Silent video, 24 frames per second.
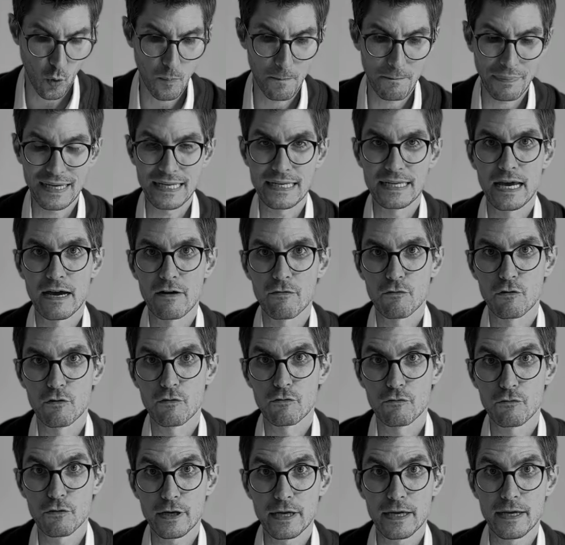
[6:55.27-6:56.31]
PDF for
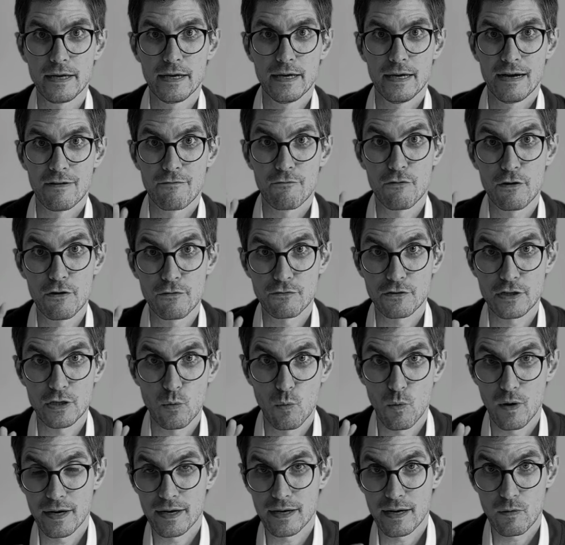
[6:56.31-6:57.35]
free. I
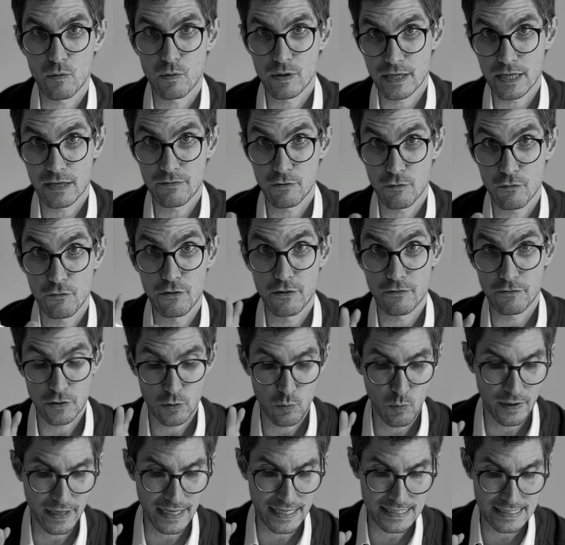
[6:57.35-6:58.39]
want to give you
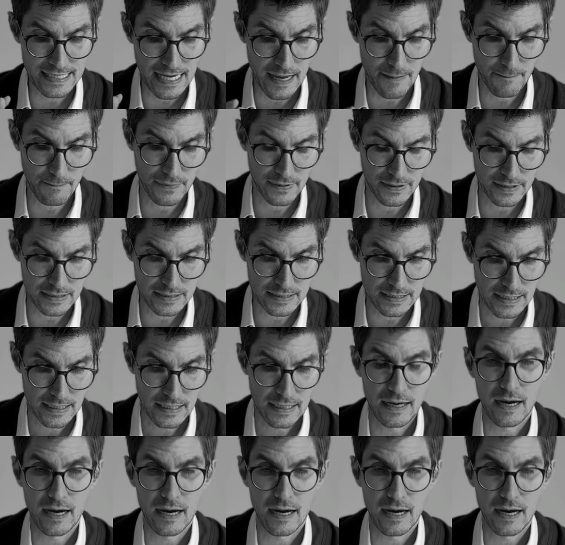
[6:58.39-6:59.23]
51 examples